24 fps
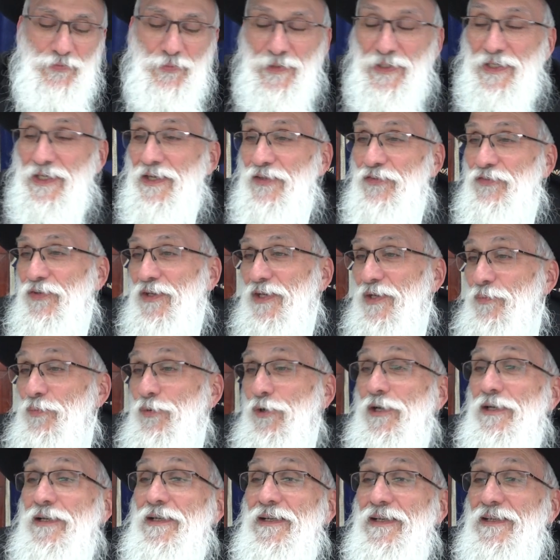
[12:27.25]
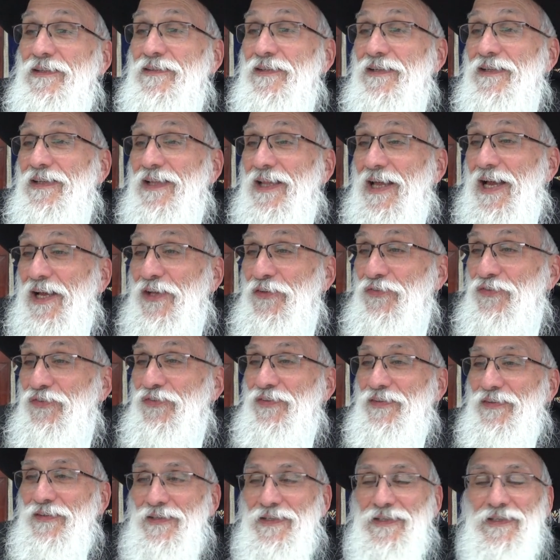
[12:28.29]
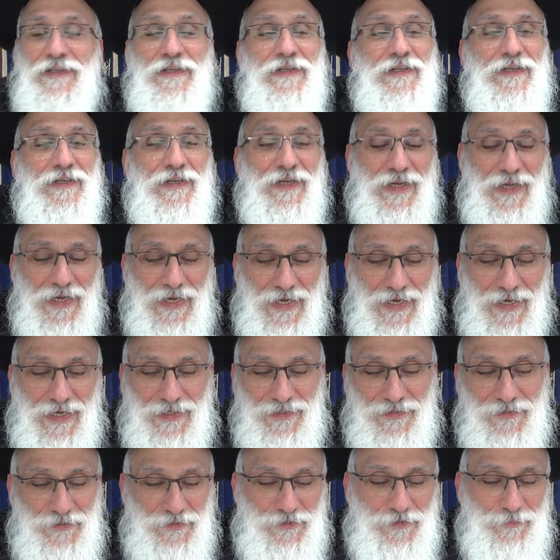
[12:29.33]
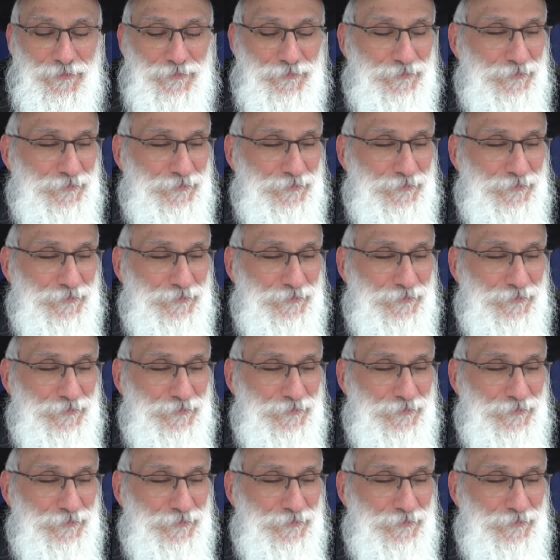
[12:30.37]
a week. So they brought it into class, and